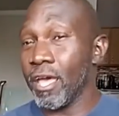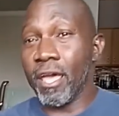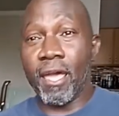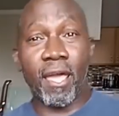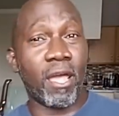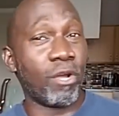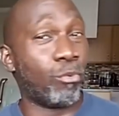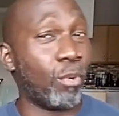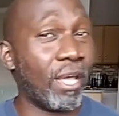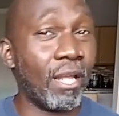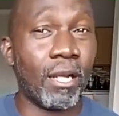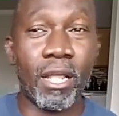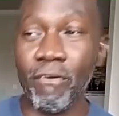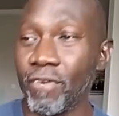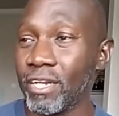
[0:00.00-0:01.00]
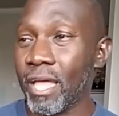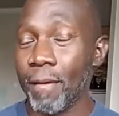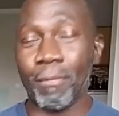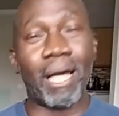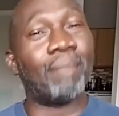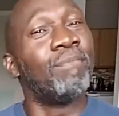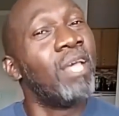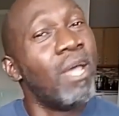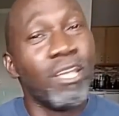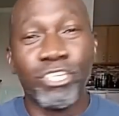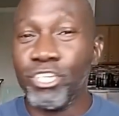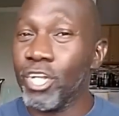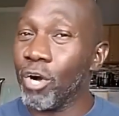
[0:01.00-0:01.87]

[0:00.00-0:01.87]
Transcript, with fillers: Yay, we live in that life.